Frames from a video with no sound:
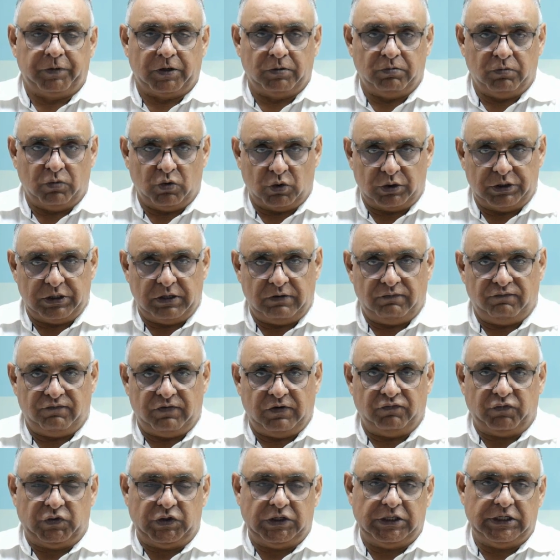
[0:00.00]
more than
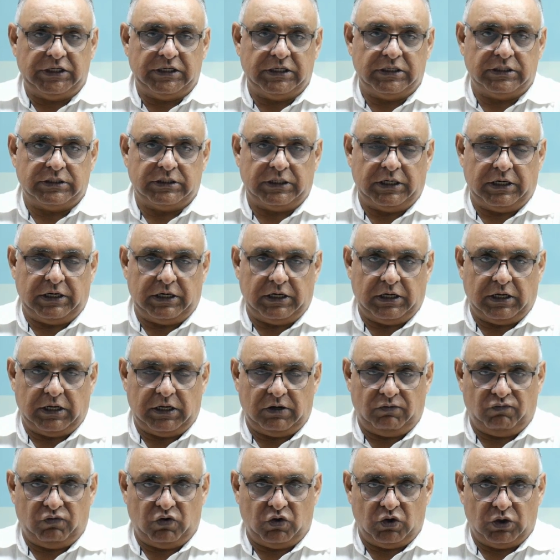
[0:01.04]
15 years and I
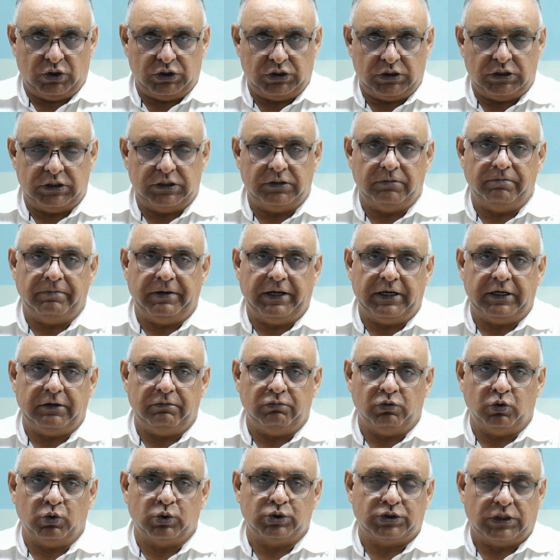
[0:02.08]
have authored many
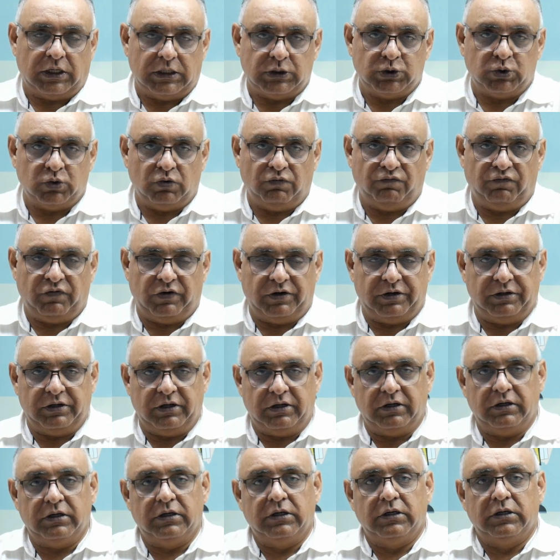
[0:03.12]
books also for
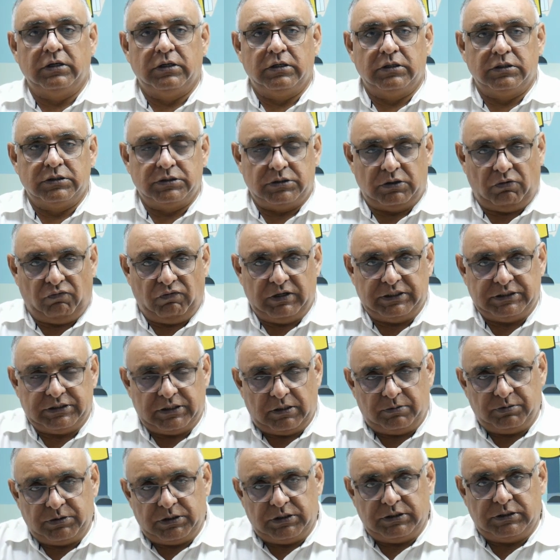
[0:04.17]
the civil
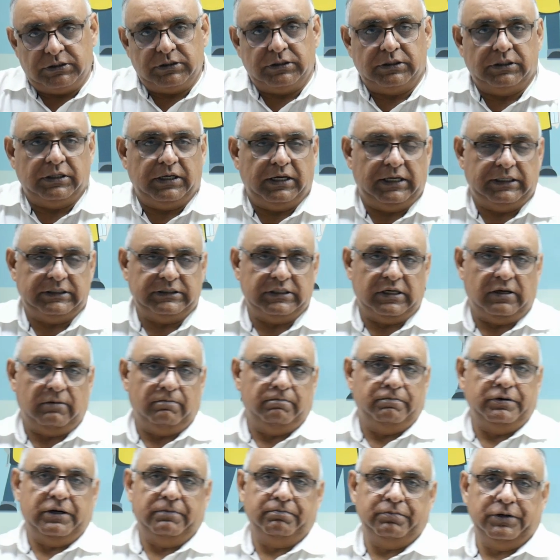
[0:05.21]
services exam
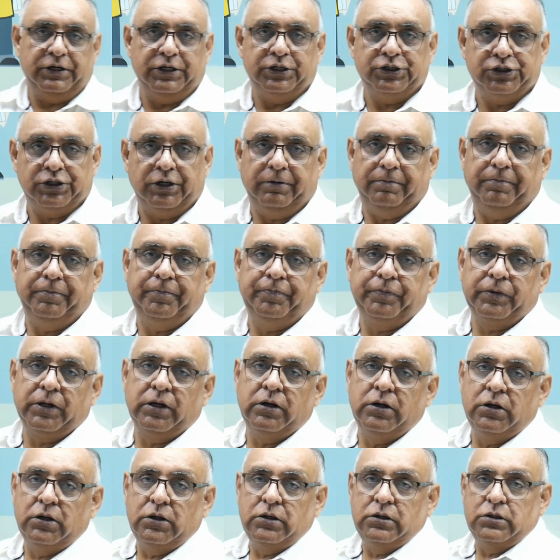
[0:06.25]
preparation.
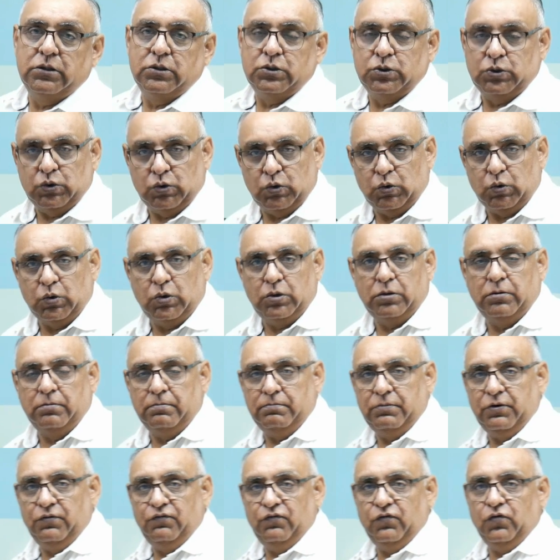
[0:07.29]
So
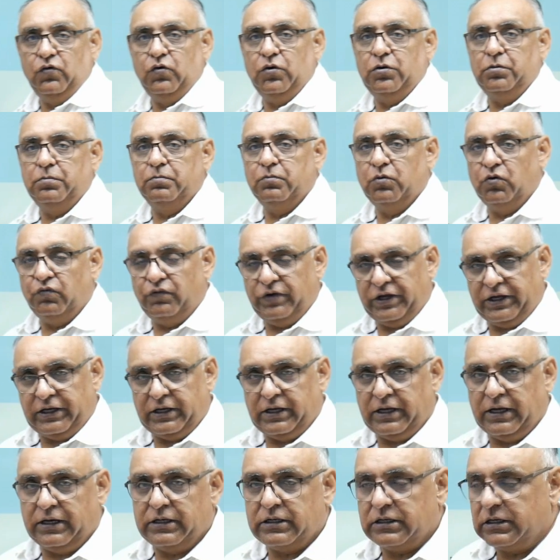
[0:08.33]
before moving
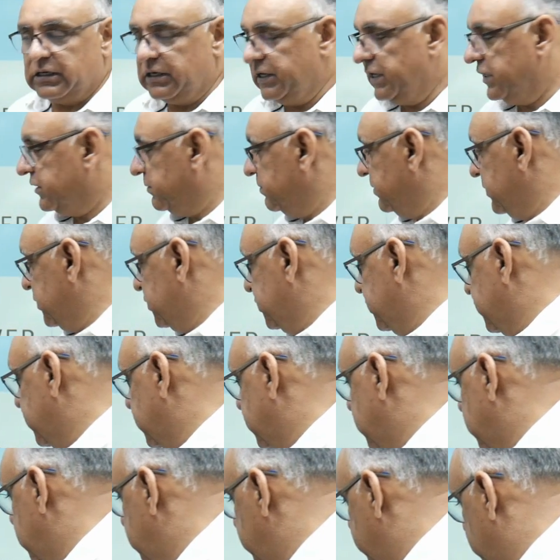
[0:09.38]
ahead, let me share
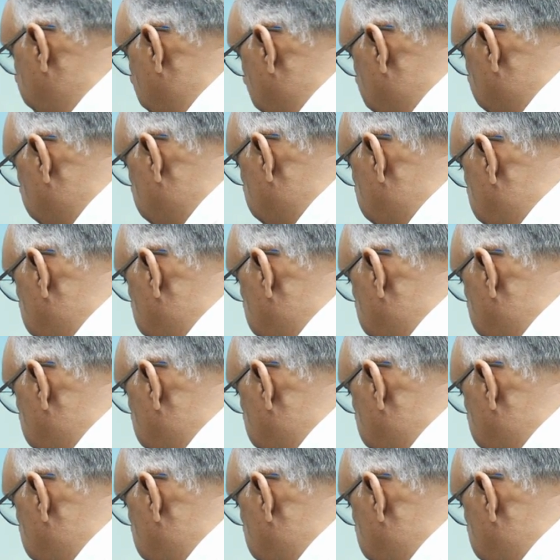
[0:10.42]
an important